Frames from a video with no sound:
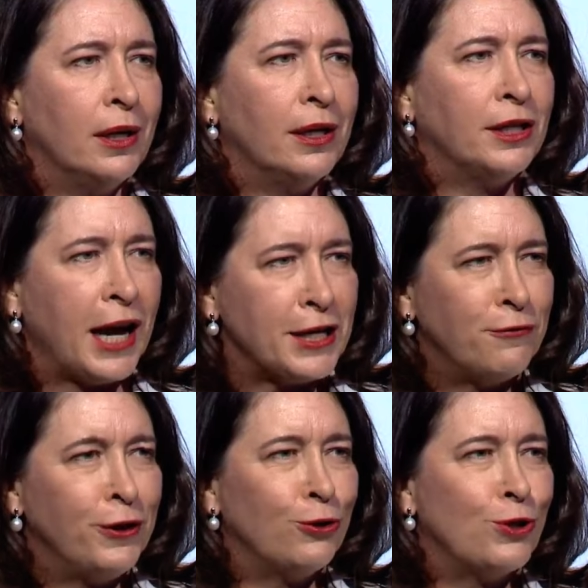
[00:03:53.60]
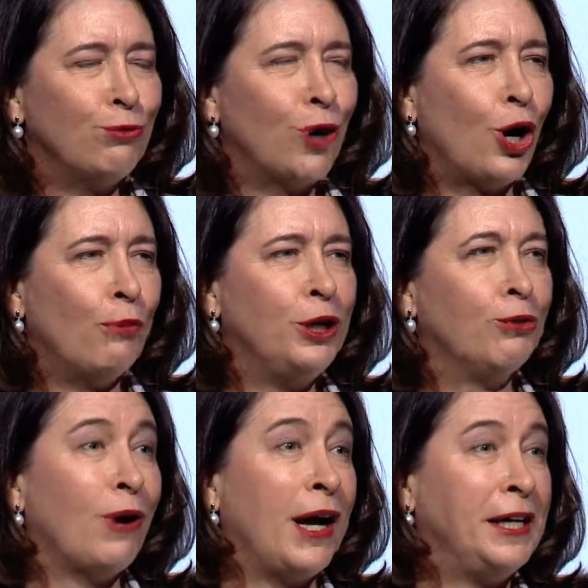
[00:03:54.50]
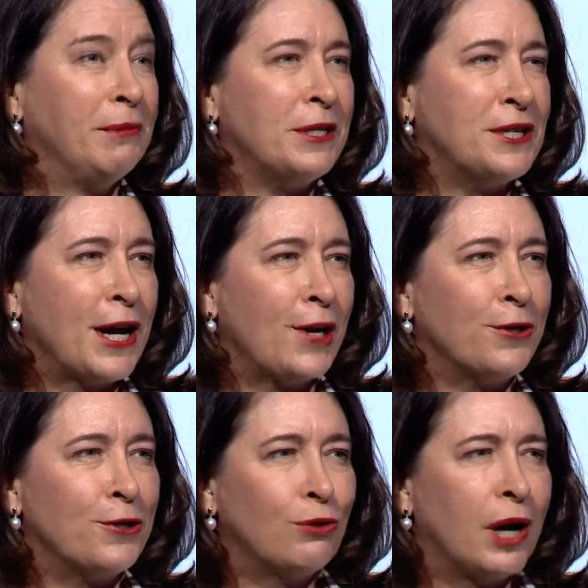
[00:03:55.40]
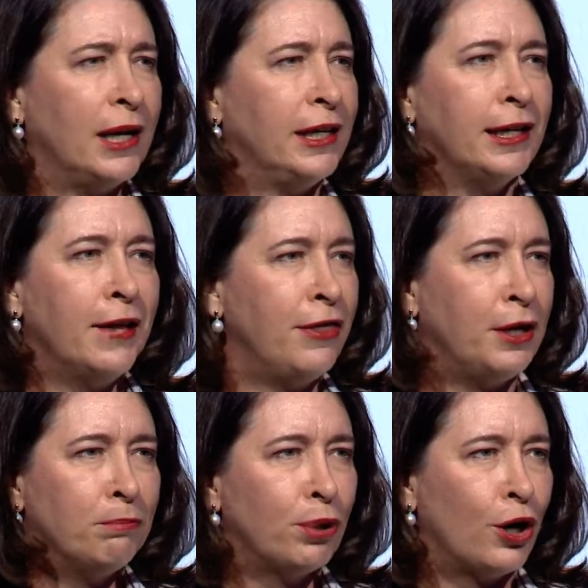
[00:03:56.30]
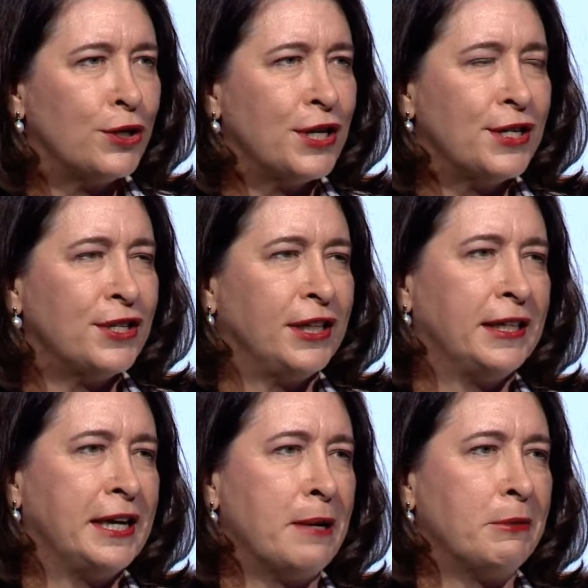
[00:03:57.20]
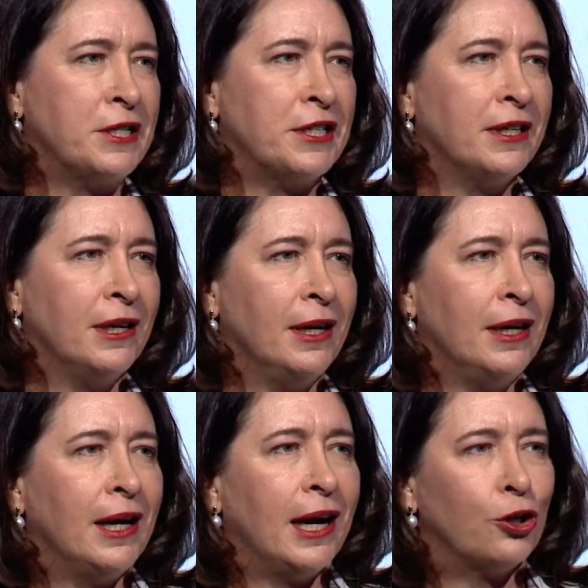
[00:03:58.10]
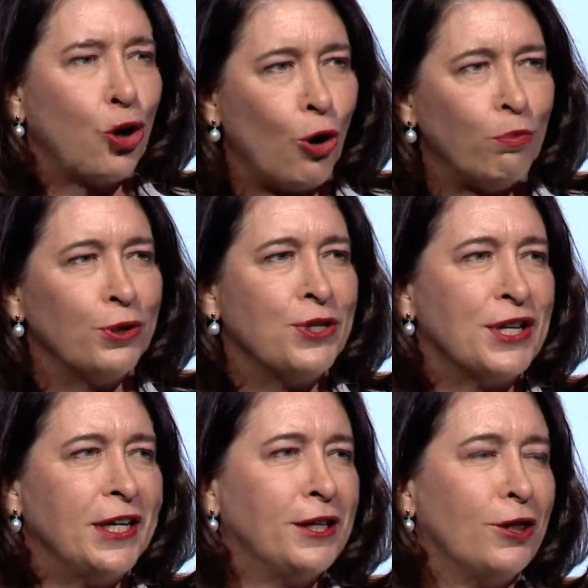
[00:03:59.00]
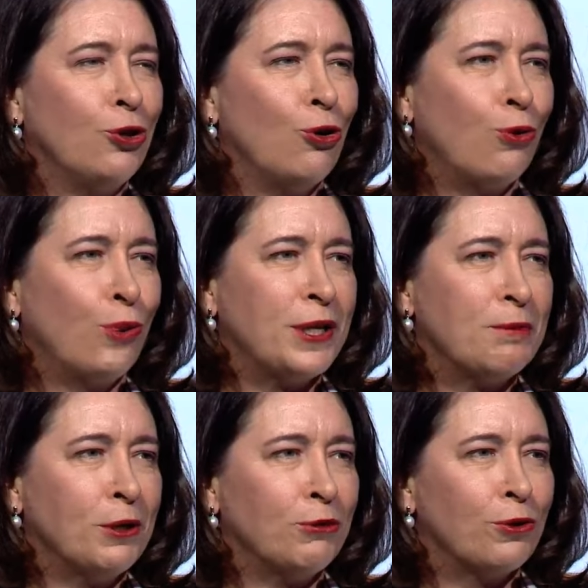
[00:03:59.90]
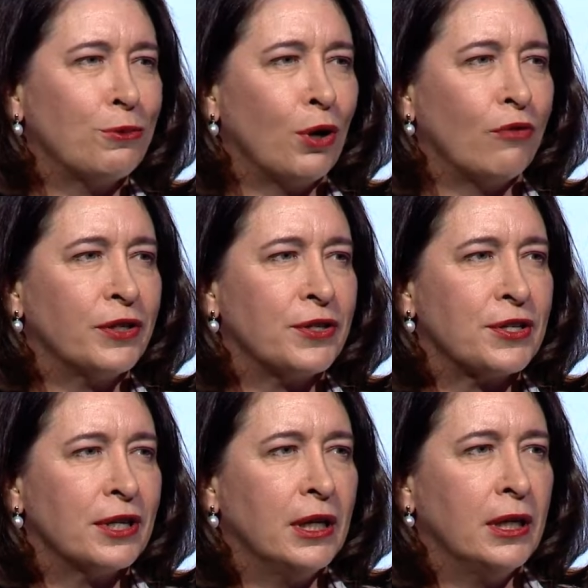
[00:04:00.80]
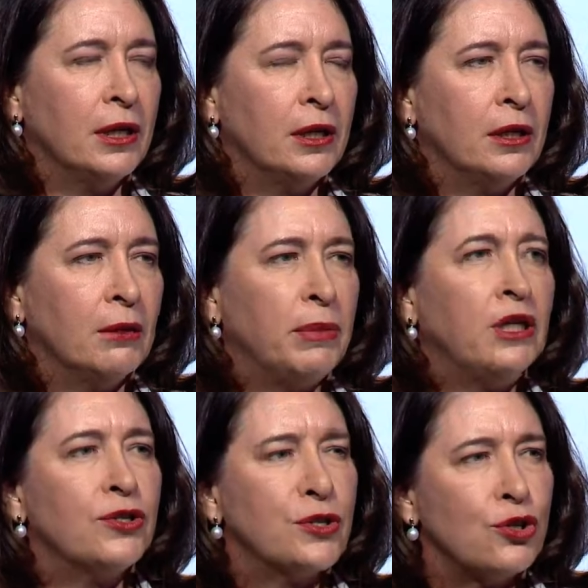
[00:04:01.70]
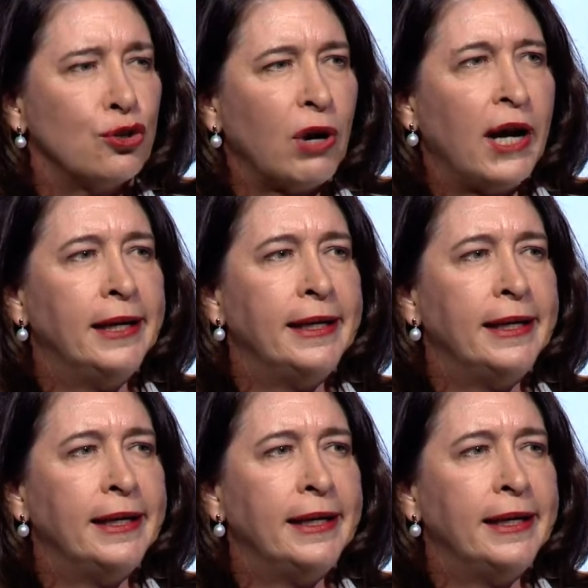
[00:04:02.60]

gas fields in Roma, uranium in South Australia, lithium processing in Kemerton, and copper and zinc in the Northwest Minerals Province. Because Australia